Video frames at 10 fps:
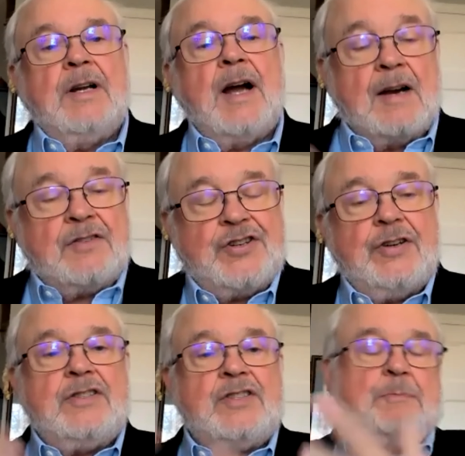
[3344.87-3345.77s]
Our
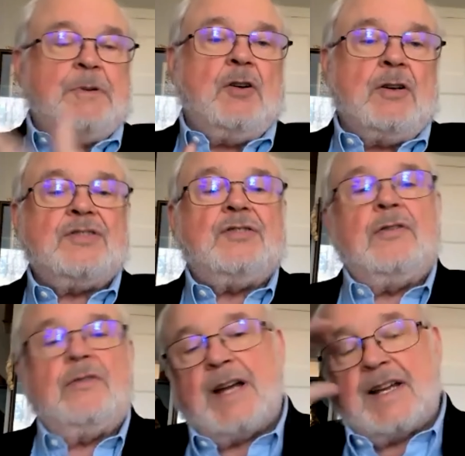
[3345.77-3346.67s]
church, but
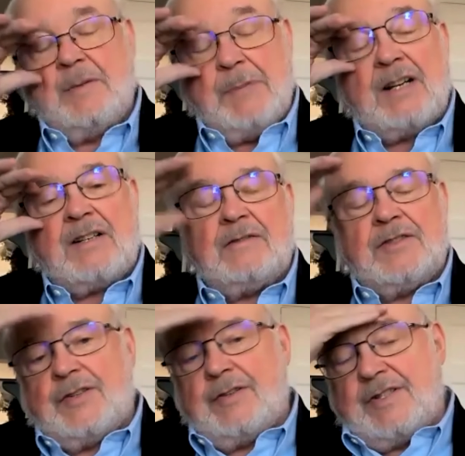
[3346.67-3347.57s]
also ecumenical
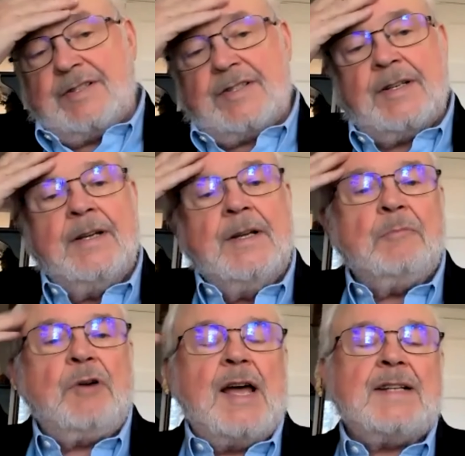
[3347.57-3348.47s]
churches,
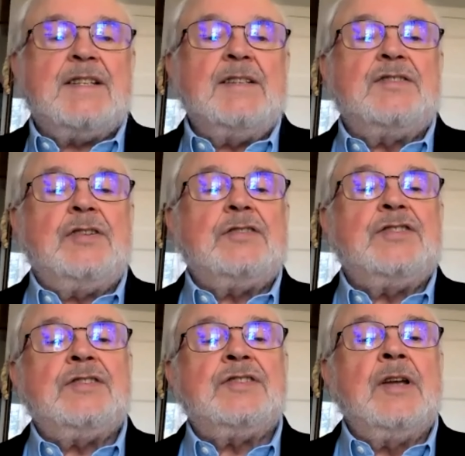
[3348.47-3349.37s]
Protestant
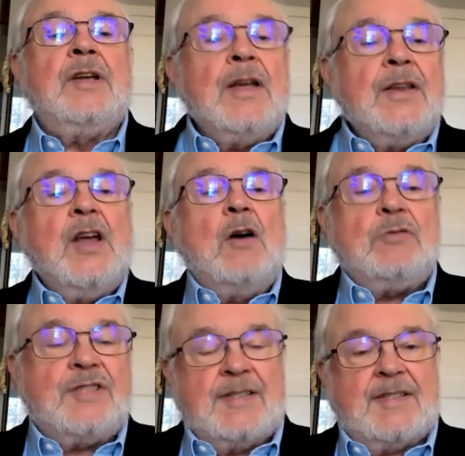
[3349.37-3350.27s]
churches,
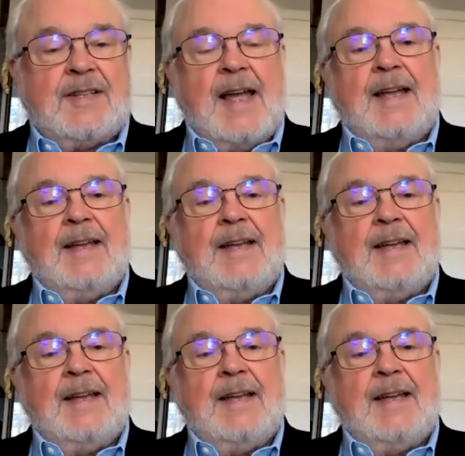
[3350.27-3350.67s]
knows this guy.